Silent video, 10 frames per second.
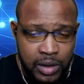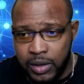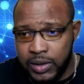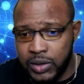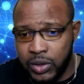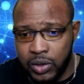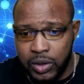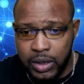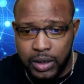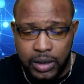
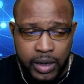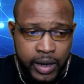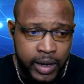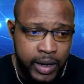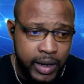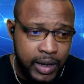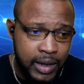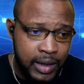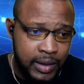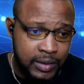So there
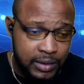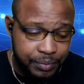is